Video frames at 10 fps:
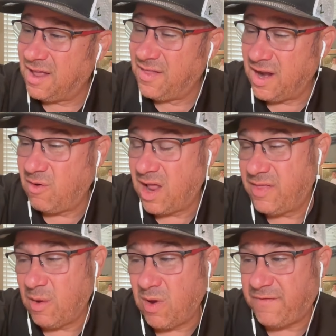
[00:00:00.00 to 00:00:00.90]
And
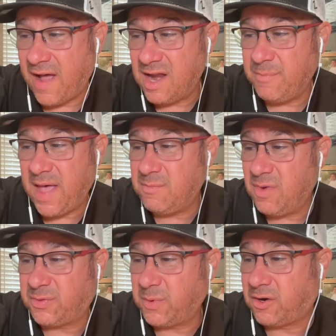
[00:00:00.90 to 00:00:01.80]
then what if I had a bad
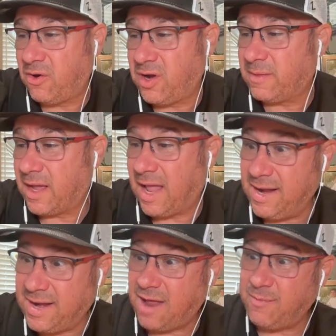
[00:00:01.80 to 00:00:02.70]
month recruiting? Like,
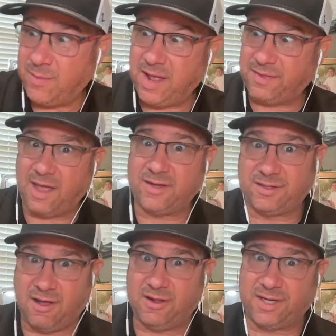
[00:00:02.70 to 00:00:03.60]
hey, Dad, remember that
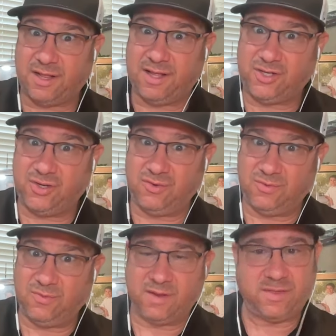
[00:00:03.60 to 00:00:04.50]
$1,000 I lent
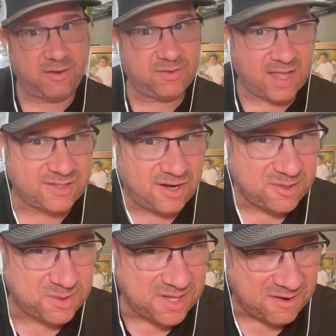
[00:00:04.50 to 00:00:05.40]
you? And $1,000
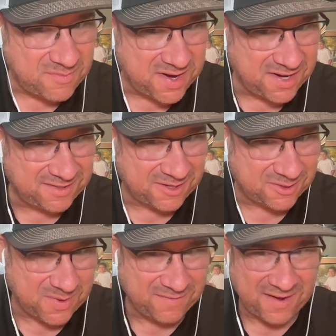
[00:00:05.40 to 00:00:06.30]
was a lot of money, you know,
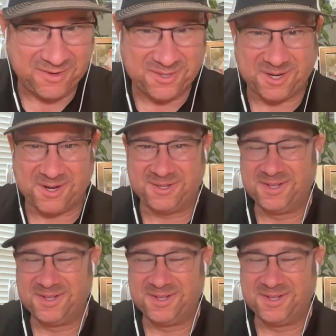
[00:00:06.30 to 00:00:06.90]
25 years ago.